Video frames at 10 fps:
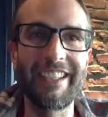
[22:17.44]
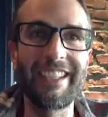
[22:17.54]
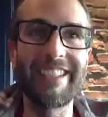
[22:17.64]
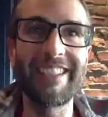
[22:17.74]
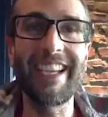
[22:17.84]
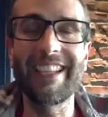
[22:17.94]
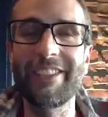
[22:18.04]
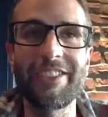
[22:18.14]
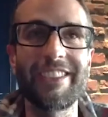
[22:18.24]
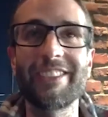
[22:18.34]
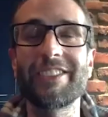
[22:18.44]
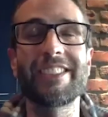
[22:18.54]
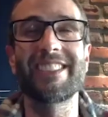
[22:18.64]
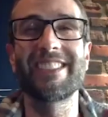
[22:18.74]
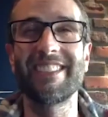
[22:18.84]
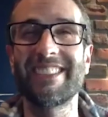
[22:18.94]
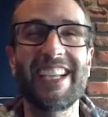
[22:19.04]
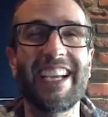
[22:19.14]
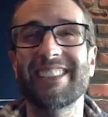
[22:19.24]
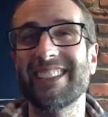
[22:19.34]
The, yeah. There's there's a
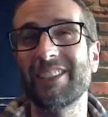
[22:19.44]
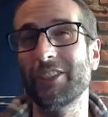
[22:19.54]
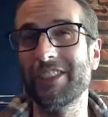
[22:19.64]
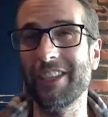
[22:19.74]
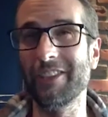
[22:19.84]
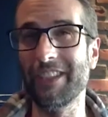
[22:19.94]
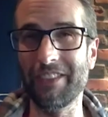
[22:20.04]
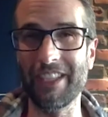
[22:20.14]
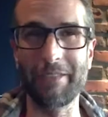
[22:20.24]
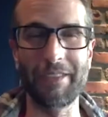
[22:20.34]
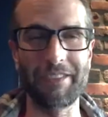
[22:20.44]
dozen or so of them, yeah.